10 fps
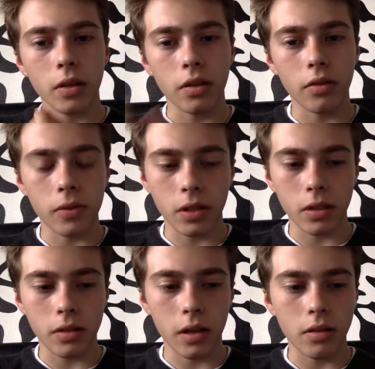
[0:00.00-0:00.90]
in the
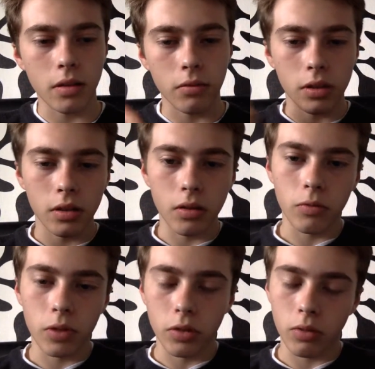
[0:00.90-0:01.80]
facilitating, we
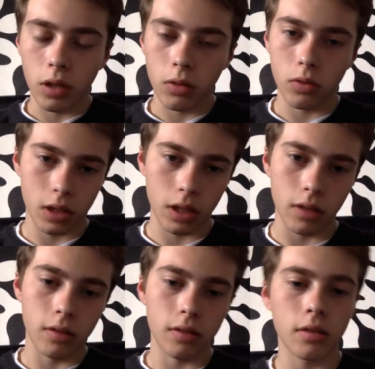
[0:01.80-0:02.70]
do little
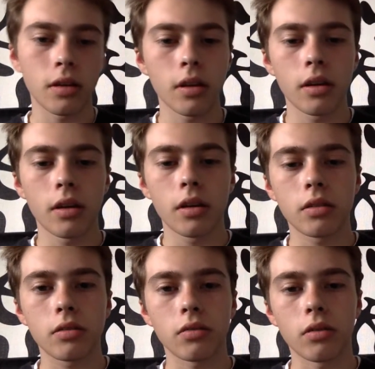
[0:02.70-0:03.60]
scenes,
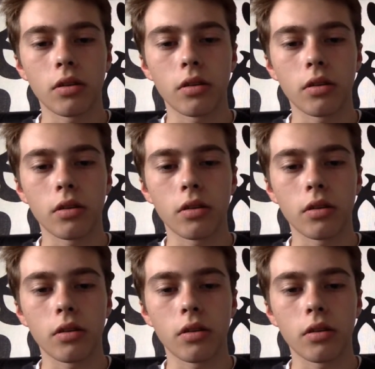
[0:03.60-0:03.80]
so